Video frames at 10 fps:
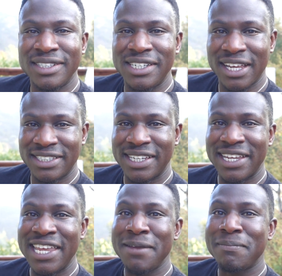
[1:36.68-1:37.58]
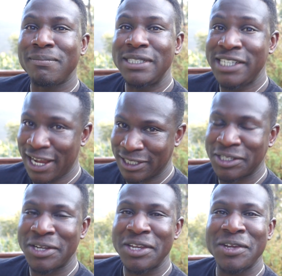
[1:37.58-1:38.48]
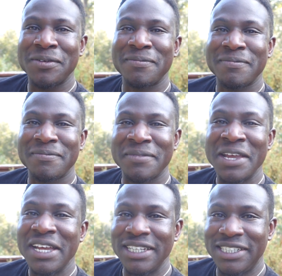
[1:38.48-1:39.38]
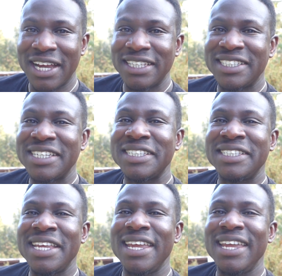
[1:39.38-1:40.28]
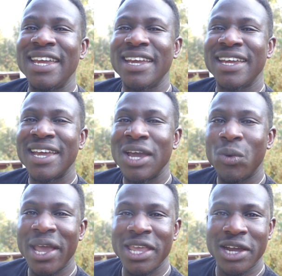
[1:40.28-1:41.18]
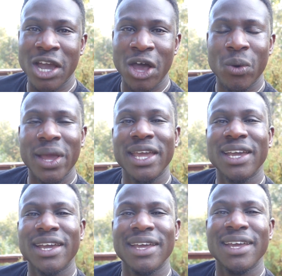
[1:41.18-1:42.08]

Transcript: just to keep checks on you, just to see where you're going,